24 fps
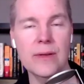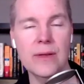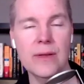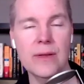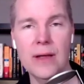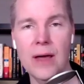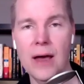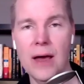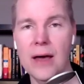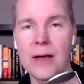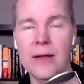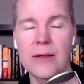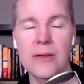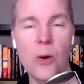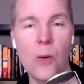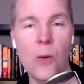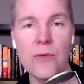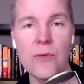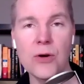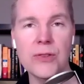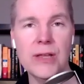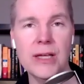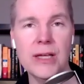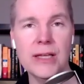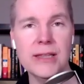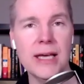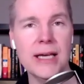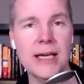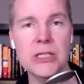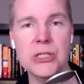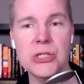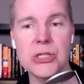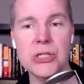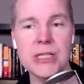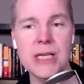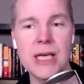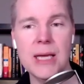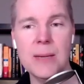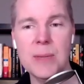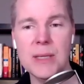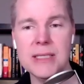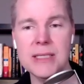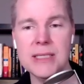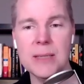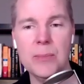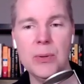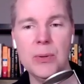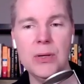overthink things, just keep
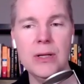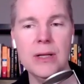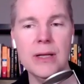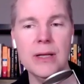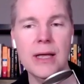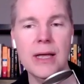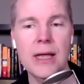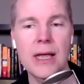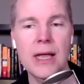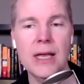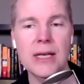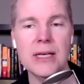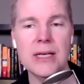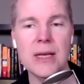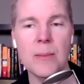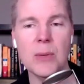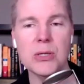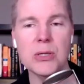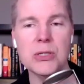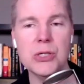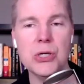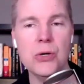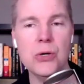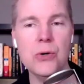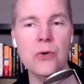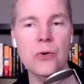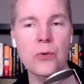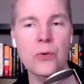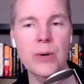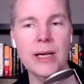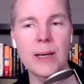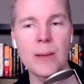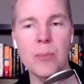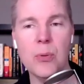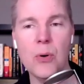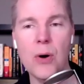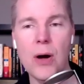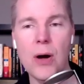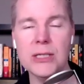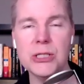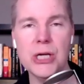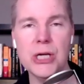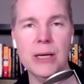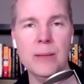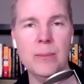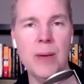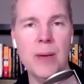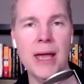it simple. Number 2, create a
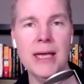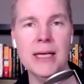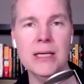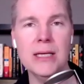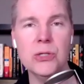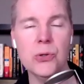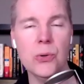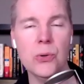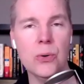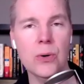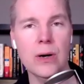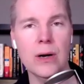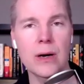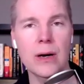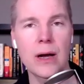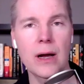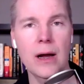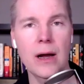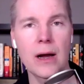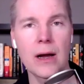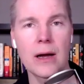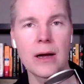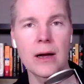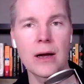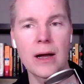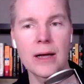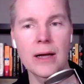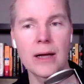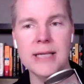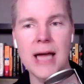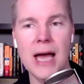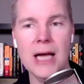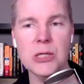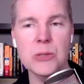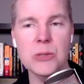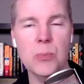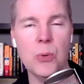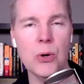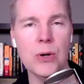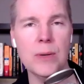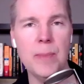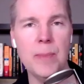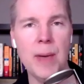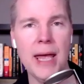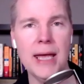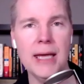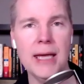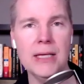project page or a
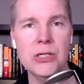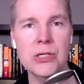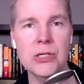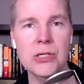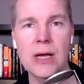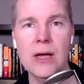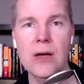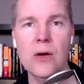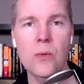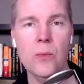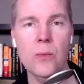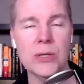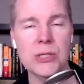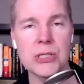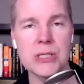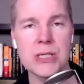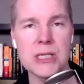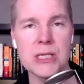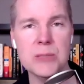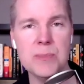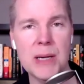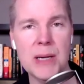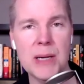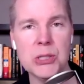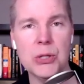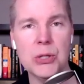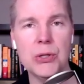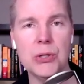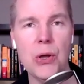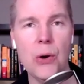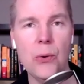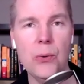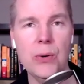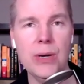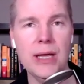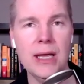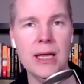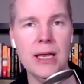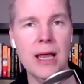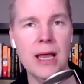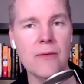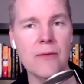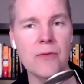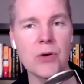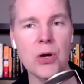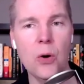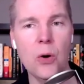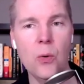dashboard page, which is a special note in
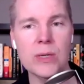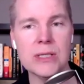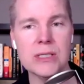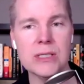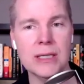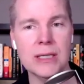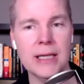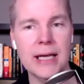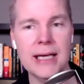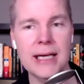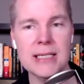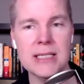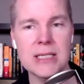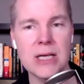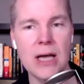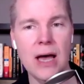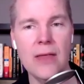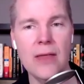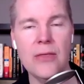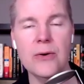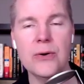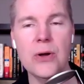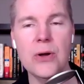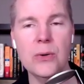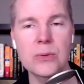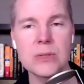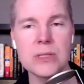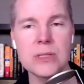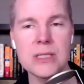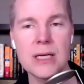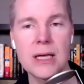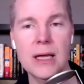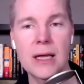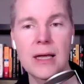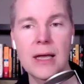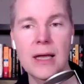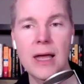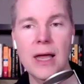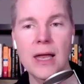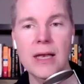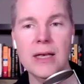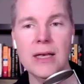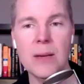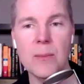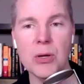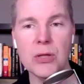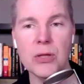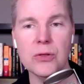Evernote which links to other notes.
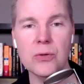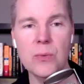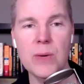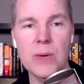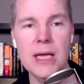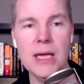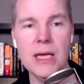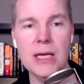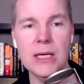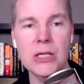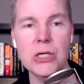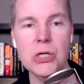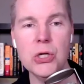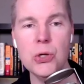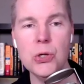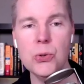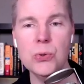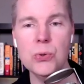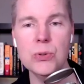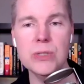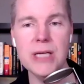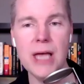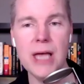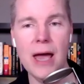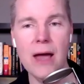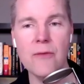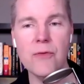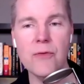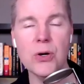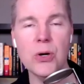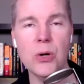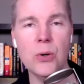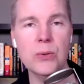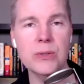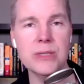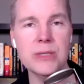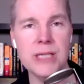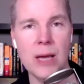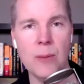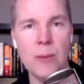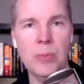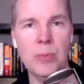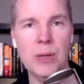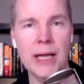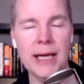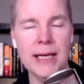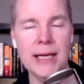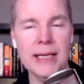Number 3, use Evernote
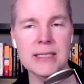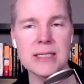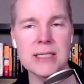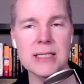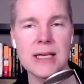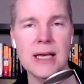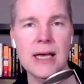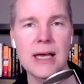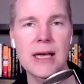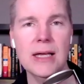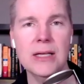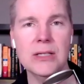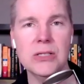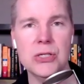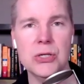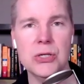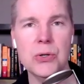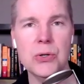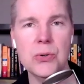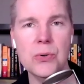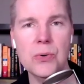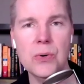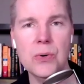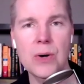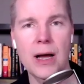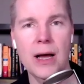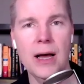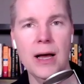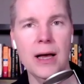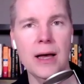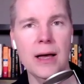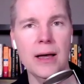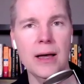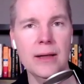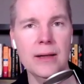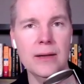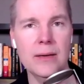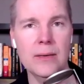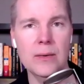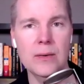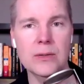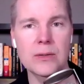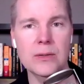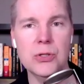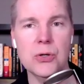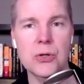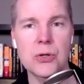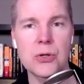templates to
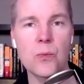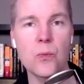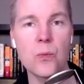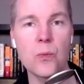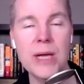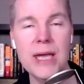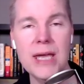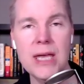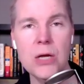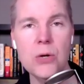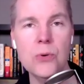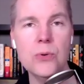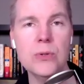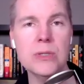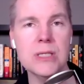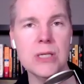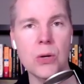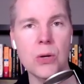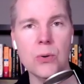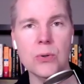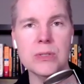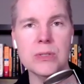reuse those